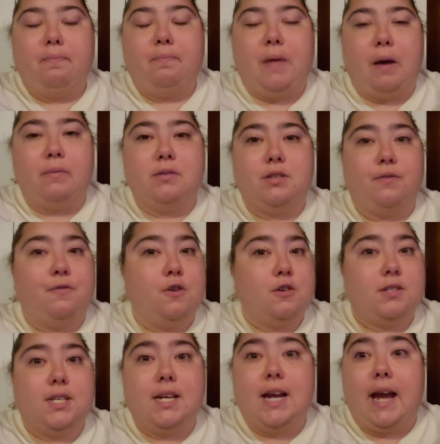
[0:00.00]
That was the
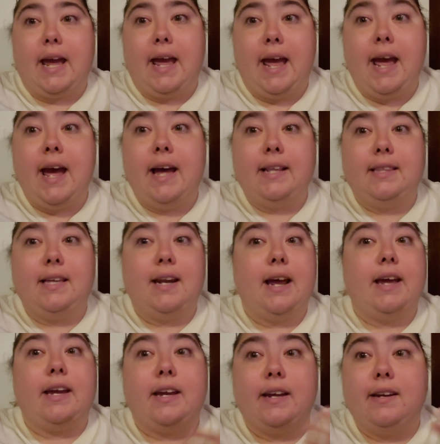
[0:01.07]
first thing I had that
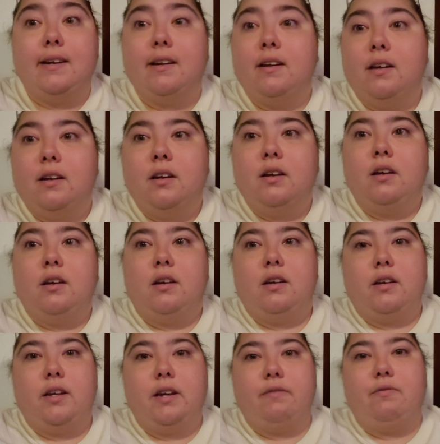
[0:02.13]
I can
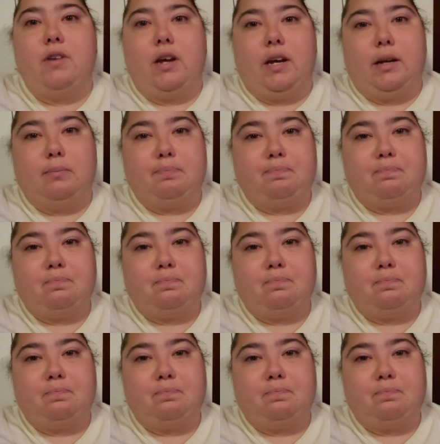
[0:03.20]
give to him.